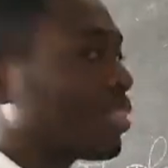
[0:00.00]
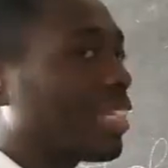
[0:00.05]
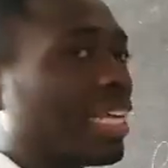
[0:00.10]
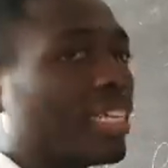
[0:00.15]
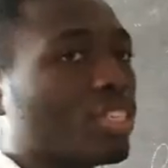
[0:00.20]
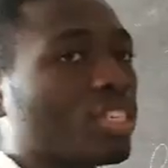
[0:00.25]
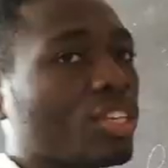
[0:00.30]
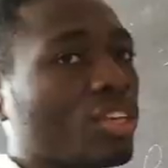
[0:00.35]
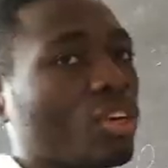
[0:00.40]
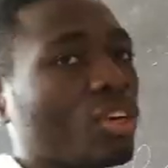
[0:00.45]

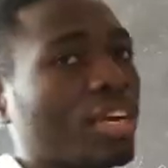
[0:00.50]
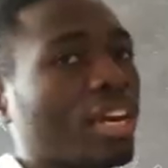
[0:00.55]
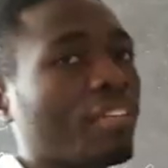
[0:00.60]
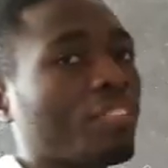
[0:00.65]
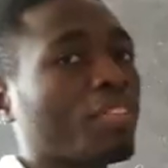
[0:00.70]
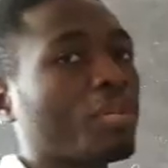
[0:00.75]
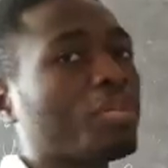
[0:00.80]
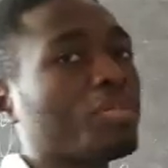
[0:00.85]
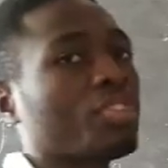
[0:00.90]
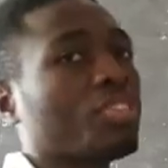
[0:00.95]
starting your graph
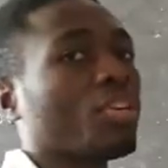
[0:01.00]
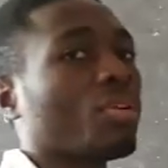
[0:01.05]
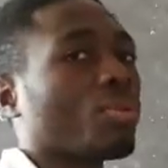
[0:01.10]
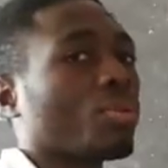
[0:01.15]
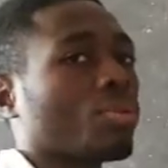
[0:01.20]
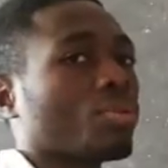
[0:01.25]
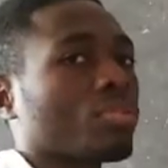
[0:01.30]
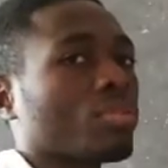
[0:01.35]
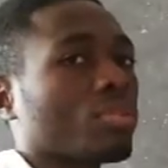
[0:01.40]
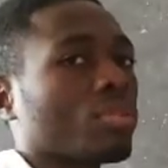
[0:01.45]
from zero,
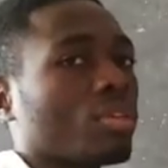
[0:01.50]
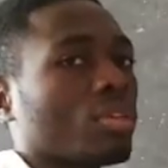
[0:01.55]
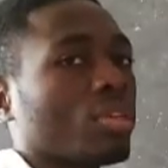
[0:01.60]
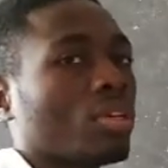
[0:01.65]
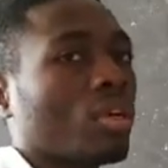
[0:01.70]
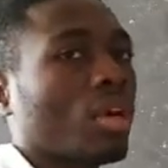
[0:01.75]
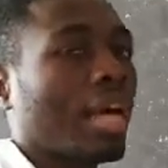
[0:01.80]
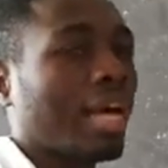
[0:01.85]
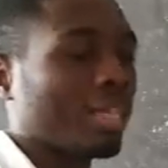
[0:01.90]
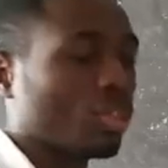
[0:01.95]

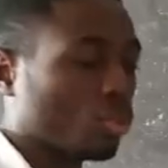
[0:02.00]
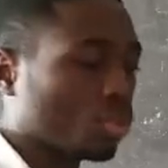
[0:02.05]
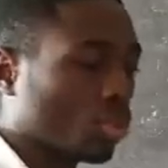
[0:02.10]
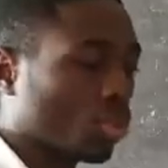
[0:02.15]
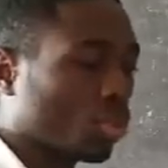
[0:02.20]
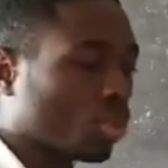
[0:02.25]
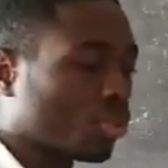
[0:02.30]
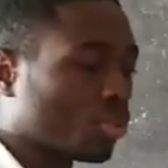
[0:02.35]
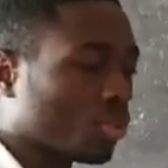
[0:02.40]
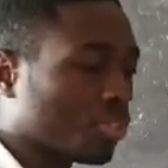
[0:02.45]
as we
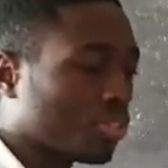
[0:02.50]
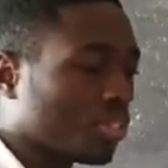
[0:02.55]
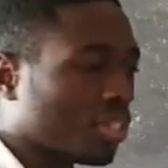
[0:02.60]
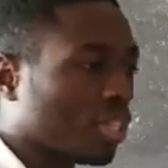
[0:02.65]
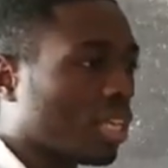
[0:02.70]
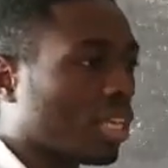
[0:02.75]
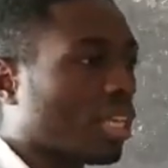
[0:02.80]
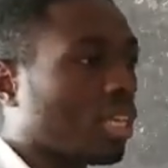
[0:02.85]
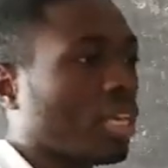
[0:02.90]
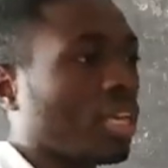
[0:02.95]
are going to
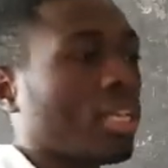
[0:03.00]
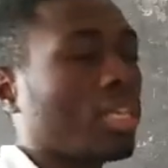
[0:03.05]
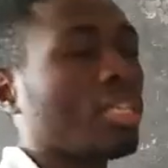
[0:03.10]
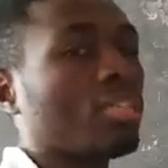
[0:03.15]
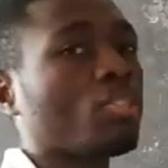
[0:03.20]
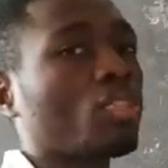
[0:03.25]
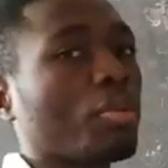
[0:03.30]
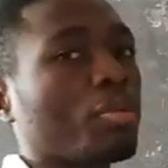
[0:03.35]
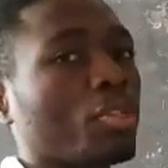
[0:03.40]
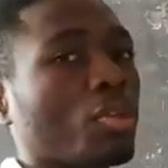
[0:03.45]
see in
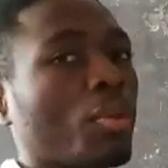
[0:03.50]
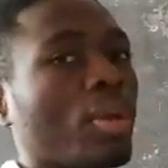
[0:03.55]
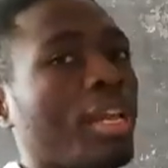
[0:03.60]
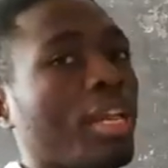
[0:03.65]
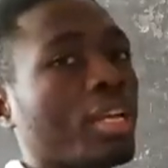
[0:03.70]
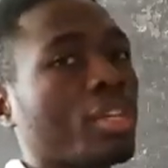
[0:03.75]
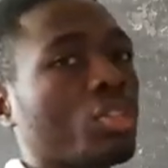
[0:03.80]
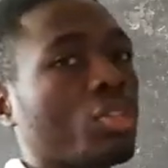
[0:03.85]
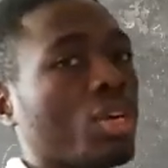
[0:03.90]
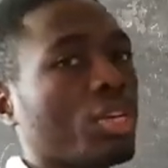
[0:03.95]
subsequent
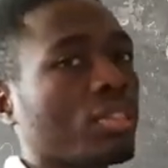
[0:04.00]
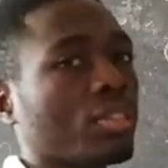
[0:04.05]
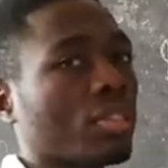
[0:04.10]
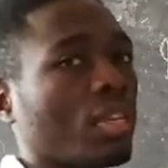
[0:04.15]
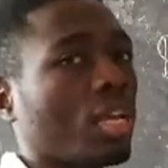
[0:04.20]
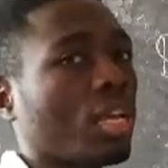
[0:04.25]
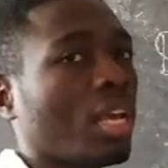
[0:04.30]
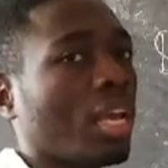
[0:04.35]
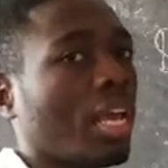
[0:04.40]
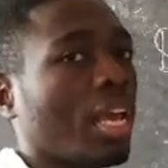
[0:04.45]

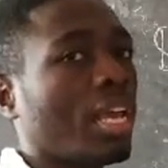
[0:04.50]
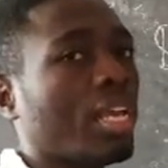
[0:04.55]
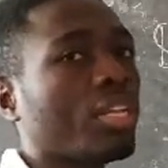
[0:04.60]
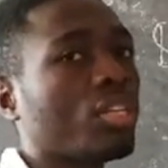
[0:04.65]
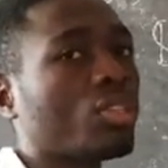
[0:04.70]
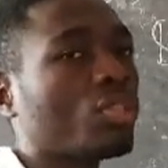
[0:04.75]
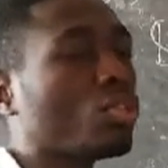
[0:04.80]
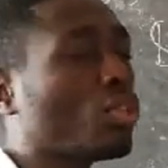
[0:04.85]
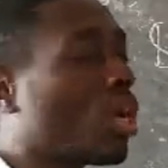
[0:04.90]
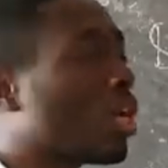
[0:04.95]
lectures, it
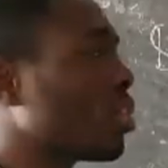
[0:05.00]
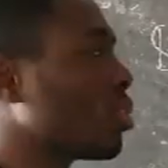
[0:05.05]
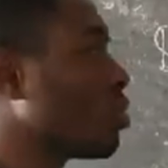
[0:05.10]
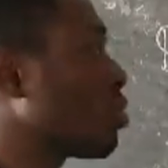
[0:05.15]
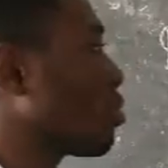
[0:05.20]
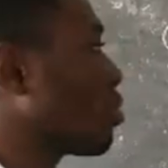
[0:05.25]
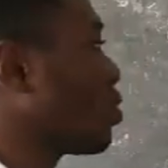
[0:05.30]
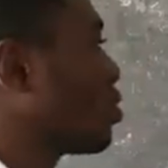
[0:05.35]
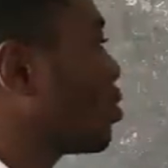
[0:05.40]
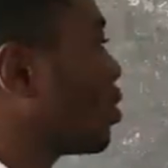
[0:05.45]
is not
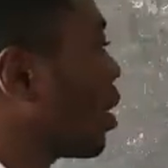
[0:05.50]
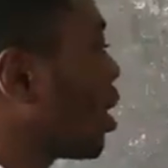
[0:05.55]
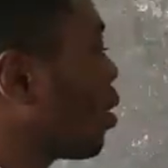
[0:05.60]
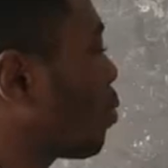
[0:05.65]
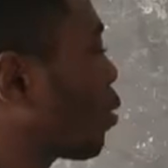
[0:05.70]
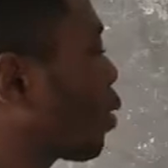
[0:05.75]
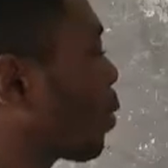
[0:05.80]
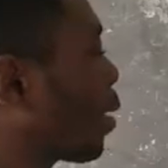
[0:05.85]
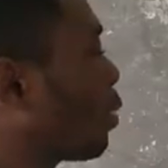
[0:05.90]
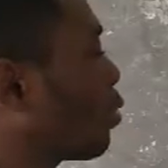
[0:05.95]

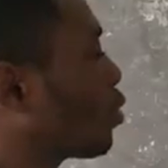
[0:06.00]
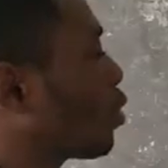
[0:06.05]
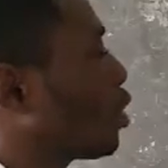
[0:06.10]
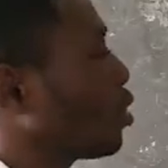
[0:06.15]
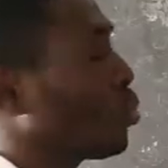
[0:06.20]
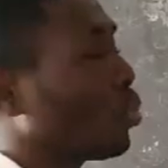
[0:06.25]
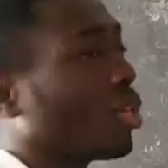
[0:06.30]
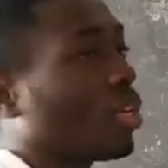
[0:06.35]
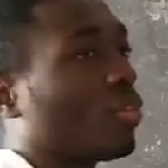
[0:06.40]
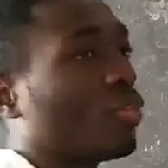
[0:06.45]
probably
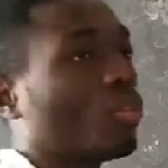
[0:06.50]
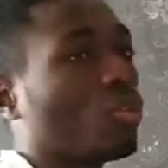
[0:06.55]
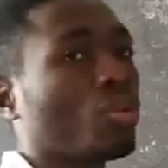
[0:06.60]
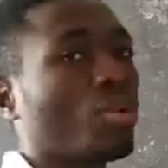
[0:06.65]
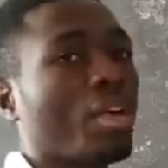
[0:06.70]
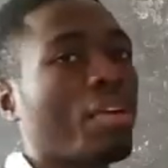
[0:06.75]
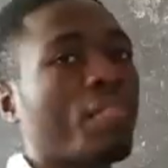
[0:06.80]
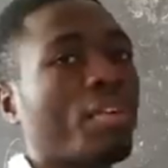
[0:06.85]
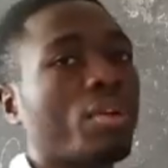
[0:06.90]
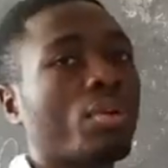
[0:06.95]
going to give
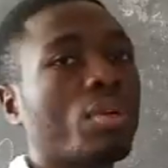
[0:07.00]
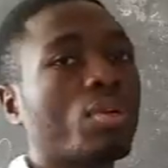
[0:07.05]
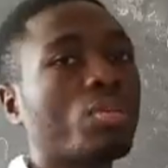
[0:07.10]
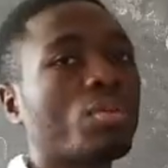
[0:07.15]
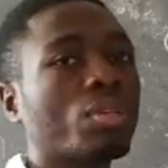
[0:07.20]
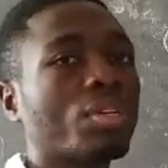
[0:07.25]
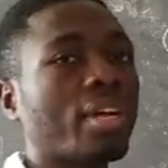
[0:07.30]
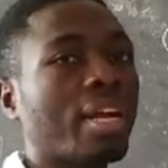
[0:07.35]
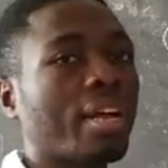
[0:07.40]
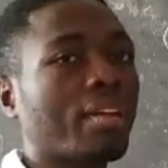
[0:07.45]
you a very
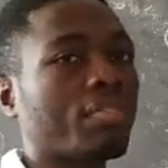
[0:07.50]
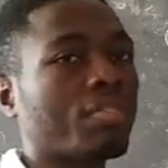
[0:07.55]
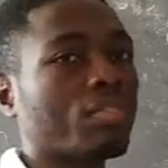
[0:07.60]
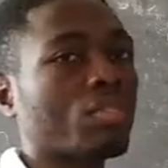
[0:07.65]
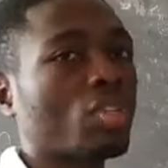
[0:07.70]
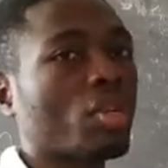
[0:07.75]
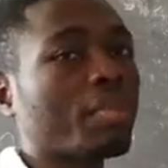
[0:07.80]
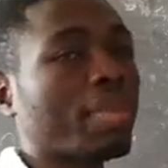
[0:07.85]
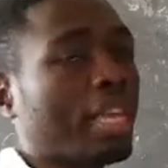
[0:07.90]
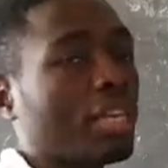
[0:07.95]
good graph.
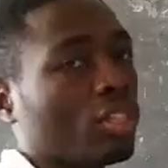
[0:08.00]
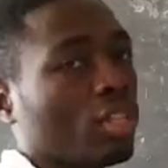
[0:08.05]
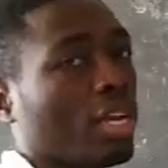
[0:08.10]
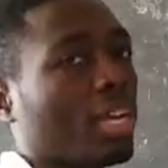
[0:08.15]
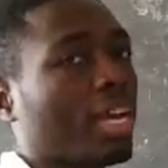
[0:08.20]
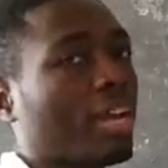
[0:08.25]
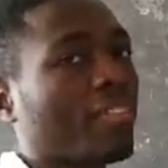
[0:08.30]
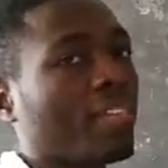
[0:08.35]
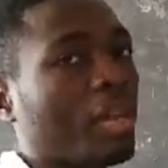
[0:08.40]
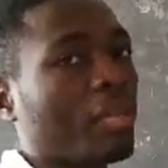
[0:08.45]
Sometimes your
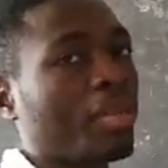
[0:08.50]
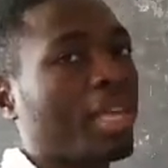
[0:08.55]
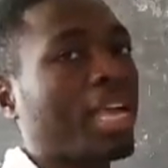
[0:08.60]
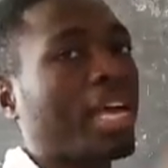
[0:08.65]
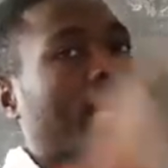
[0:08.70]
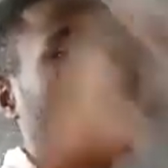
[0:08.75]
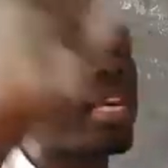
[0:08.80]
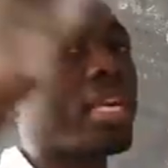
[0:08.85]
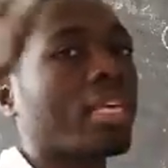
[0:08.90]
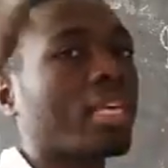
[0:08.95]
graph can be
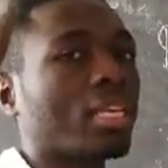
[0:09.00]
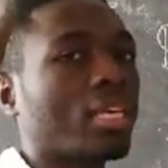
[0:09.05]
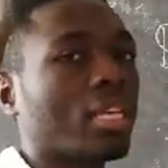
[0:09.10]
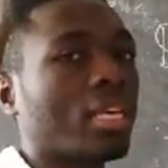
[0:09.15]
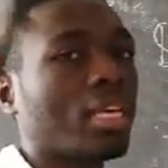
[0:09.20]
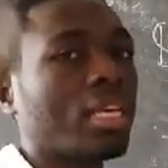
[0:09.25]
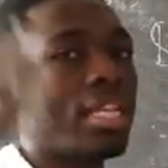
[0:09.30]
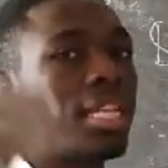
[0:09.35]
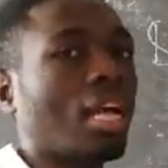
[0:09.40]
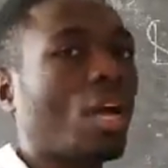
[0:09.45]
hanging.
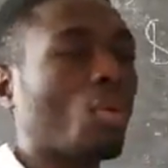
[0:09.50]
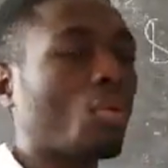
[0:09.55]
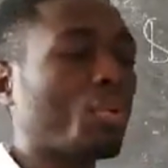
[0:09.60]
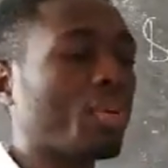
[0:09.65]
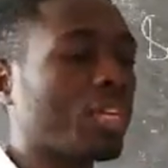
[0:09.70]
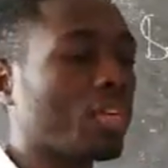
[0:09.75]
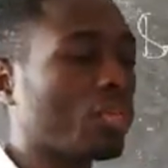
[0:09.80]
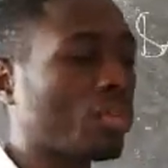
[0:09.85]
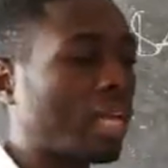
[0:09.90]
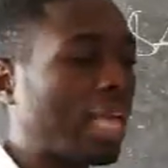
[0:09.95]
Now, we
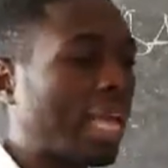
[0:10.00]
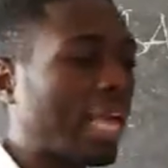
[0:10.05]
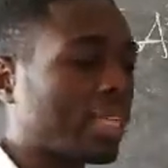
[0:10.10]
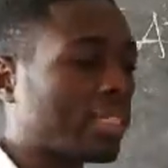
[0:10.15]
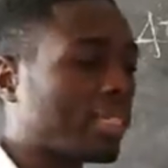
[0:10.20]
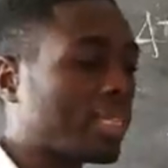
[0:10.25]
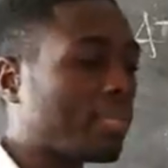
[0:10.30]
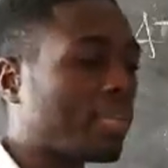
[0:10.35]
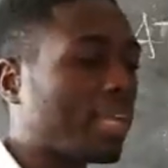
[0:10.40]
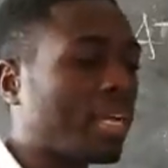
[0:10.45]
could
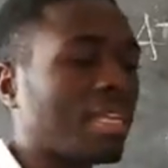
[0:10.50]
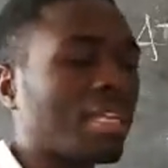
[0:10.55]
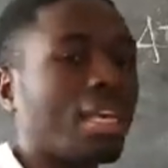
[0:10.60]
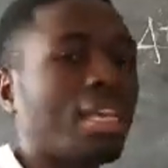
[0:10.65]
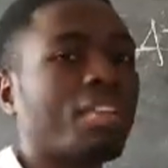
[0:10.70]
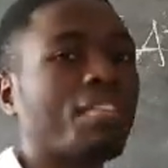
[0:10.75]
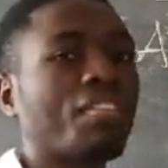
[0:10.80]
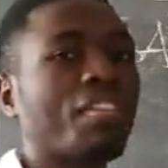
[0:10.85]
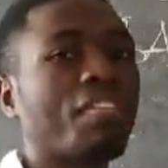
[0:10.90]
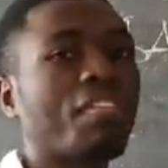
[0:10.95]
accept that
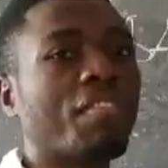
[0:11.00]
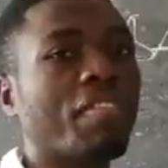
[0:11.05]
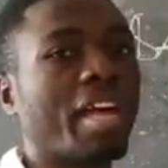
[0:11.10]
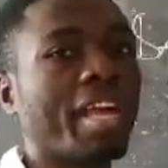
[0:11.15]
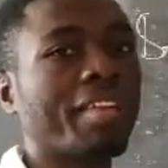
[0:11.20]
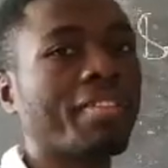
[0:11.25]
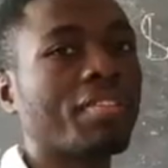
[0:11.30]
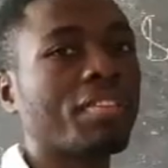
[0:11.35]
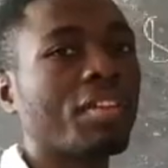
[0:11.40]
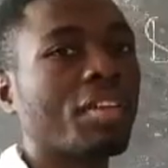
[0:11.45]
in Form
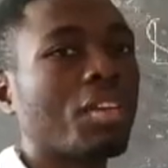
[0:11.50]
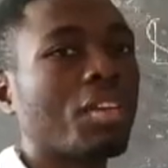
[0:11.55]
5,